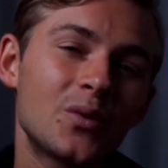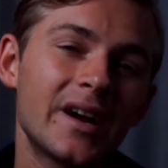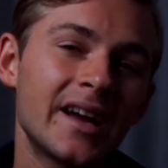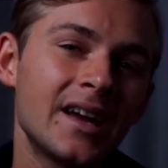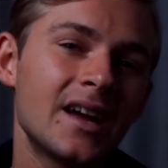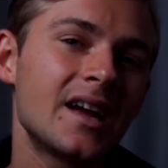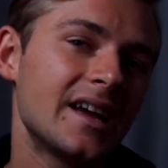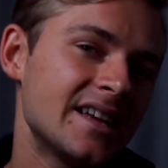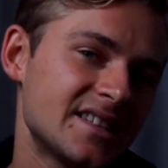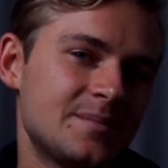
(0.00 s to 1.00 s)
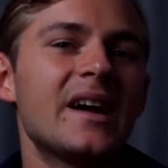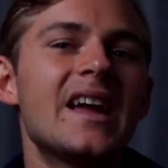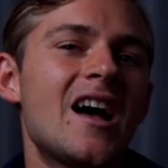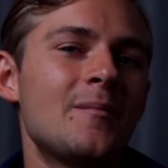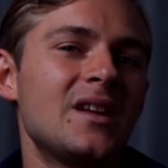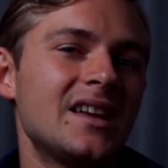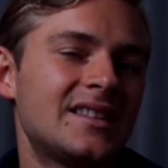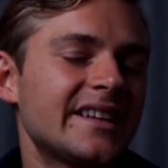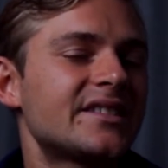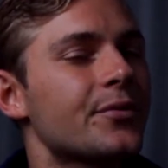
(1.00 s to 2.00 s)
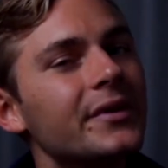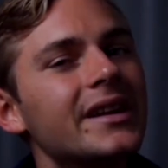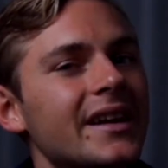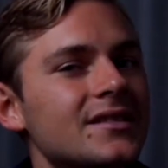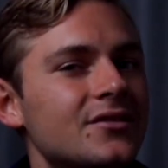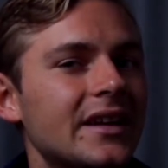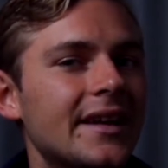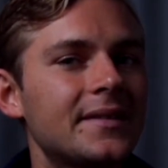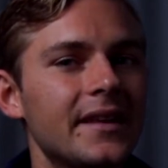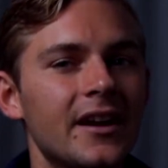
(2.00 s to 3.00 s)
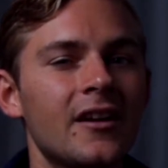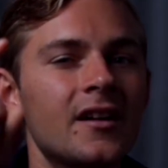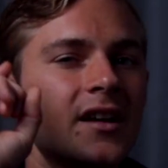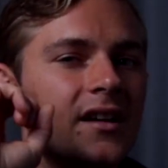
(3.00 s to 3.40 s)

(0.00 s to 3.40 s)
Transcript: way is Miami, it takes 3 days to get there.